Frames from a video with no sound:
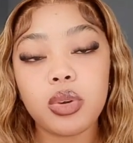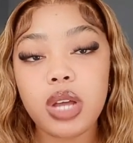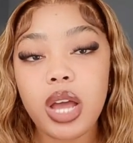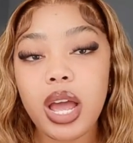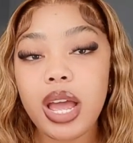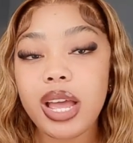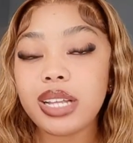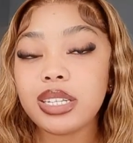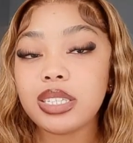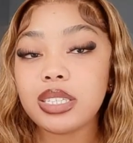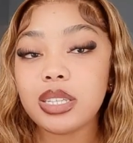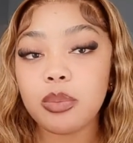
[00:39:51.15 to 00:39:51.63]
I
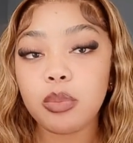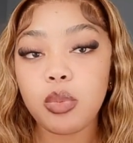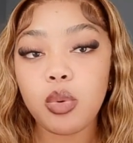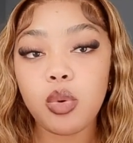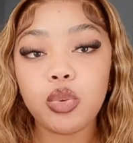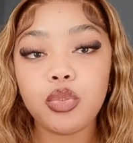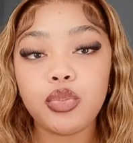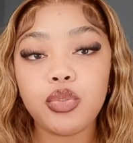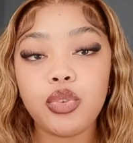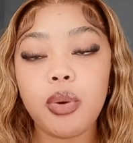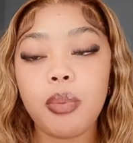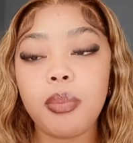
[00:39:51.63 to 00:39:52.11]
had
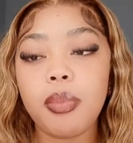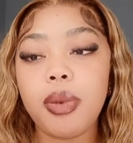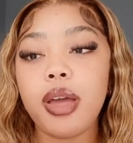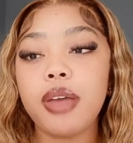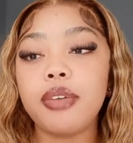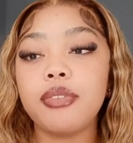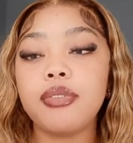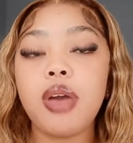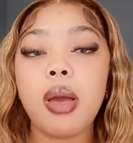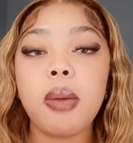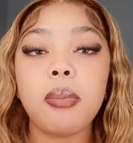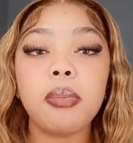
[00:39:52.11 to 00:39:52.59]
support from my
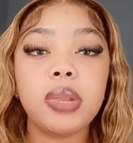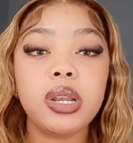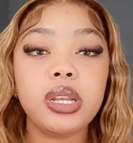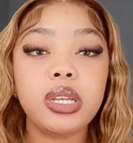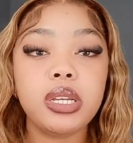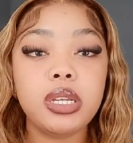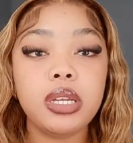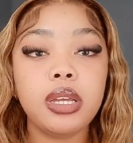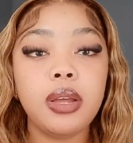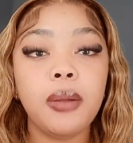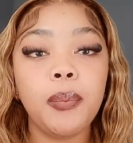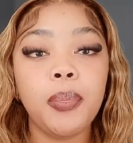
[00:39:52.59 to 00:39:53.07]

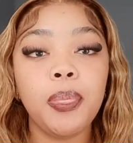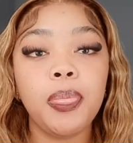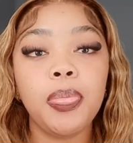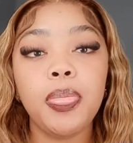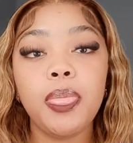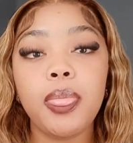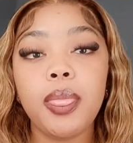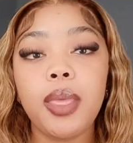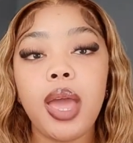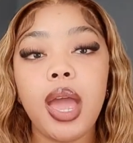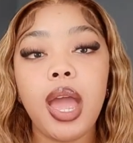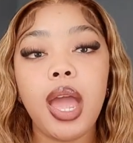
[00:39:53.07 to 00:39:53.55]
family,
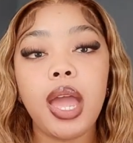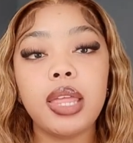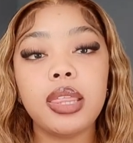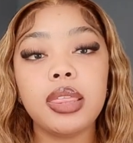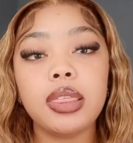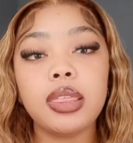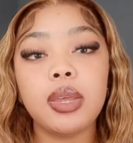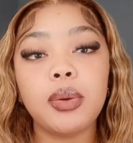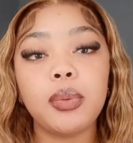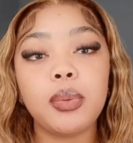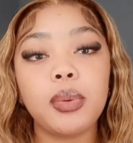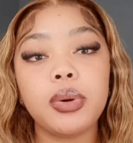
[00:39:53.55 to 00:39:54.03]

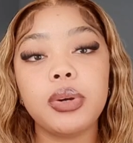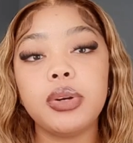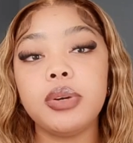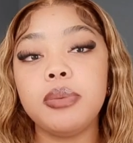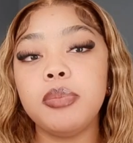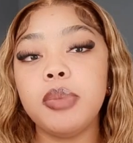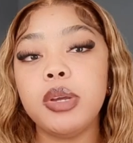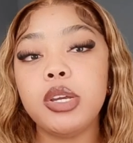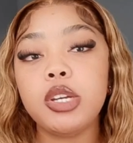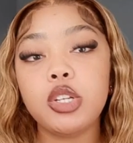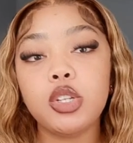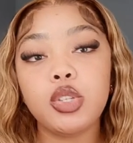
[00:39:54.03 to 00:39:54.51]
and they were
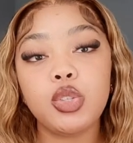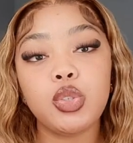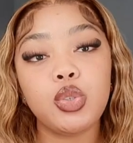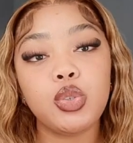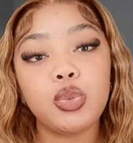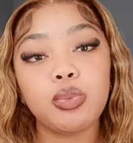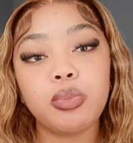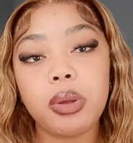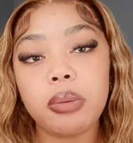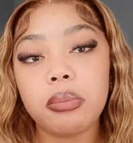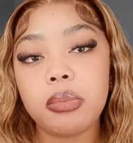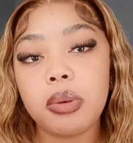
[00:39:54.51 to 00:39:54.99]
making
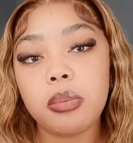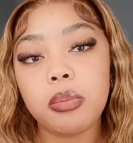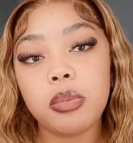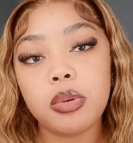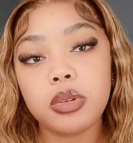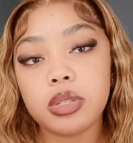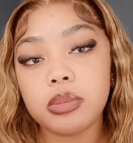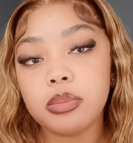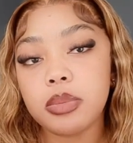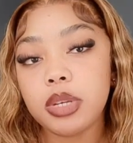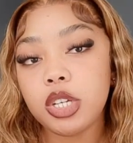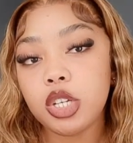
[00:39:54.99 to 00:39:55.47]
sure. My mom
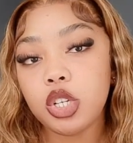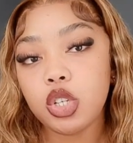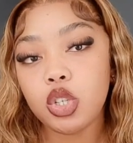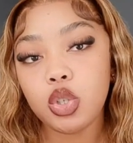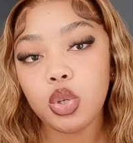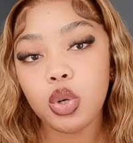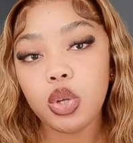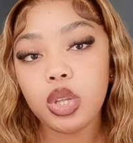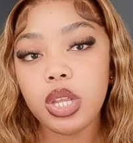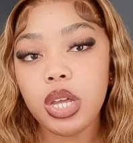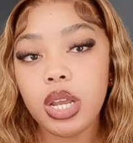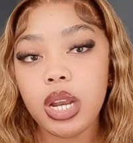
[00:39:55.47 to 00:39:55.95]
was making
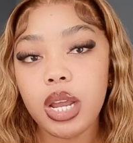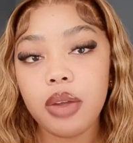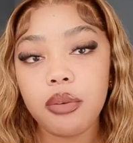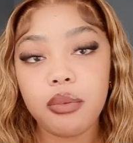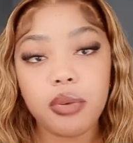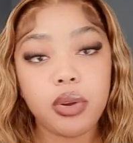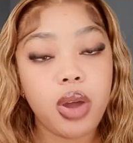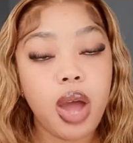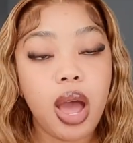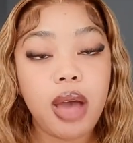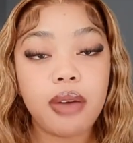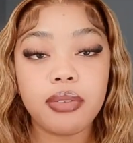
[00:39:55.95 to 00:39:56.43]
sure that I
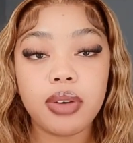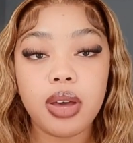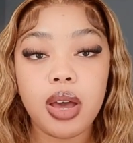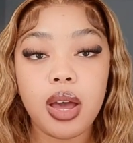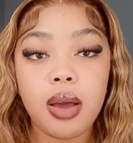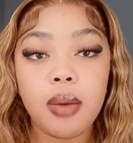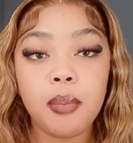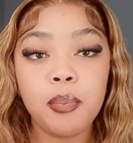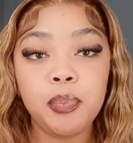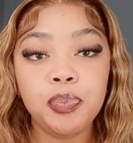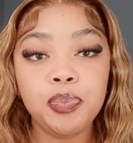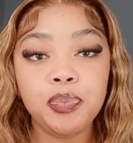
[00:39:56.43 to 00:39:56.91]

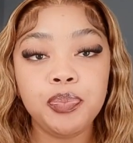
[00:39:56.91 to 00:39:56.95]
recover.